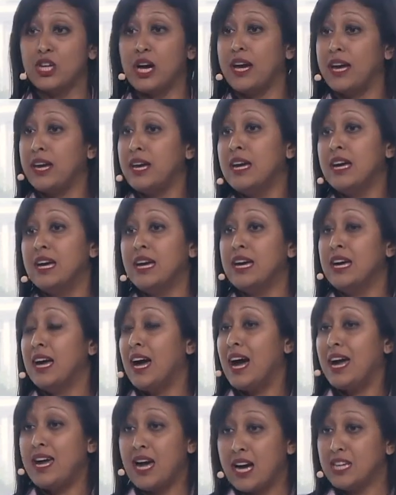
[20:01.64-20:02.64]
I
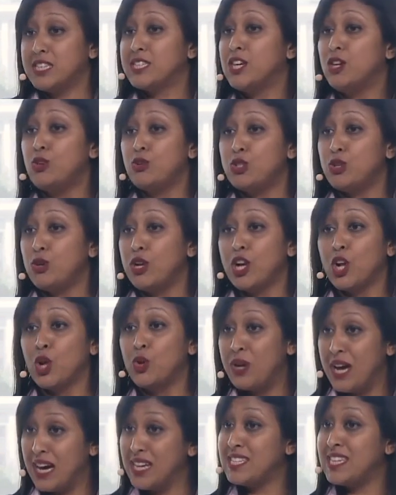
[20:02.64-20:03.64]
ask you to
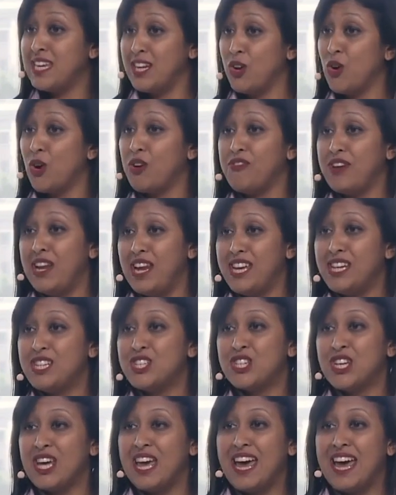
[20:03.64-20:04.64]
include us in your
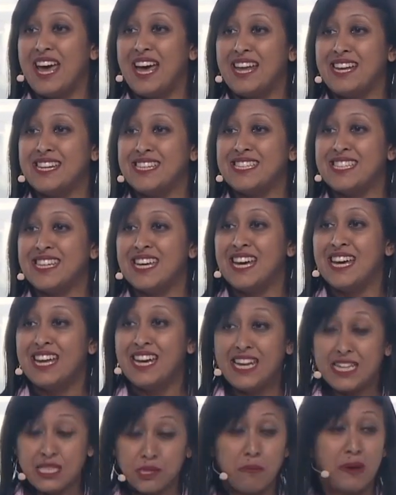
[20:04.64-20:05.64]
village, and
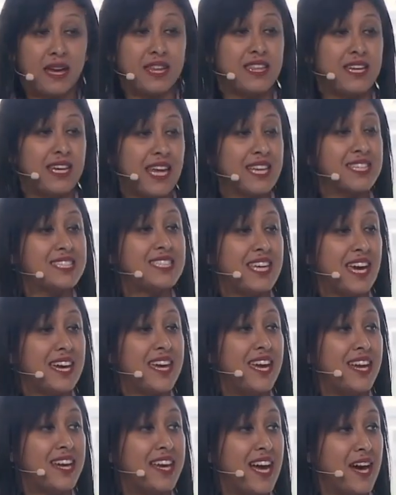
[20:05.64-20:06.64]
let's make the next
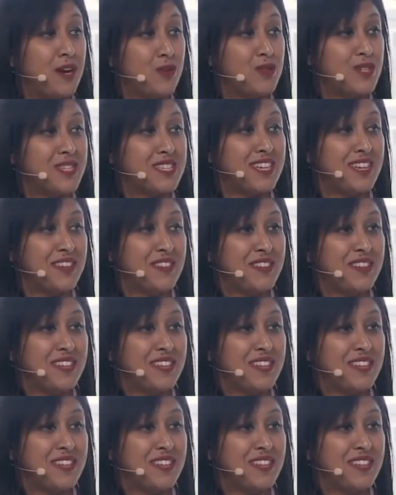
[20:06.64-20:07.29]
decade count.